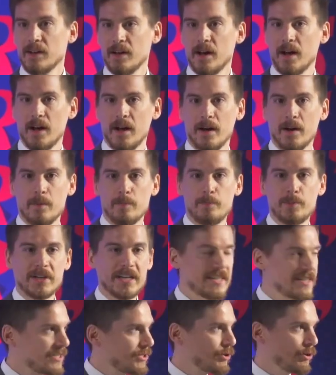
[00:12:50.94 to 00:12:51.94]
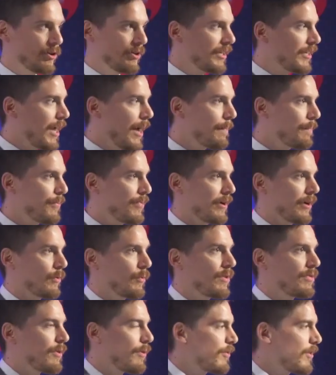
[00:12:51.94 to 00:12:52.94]
but it's certainly up
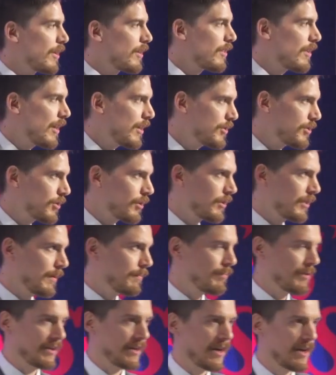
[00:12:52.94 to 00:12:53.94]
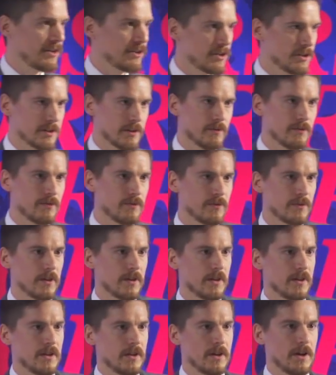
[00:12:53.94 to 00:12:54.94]
there with the theological implications of
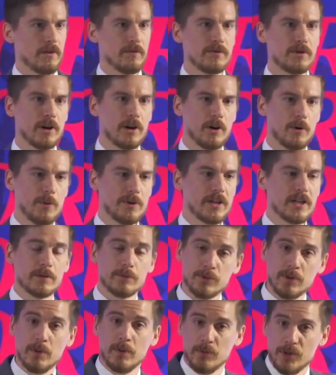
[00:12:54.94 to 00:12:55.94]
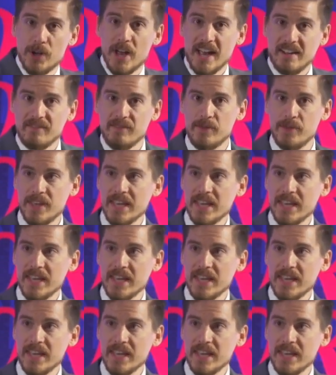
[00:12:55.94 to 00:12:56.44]
Darwin. You have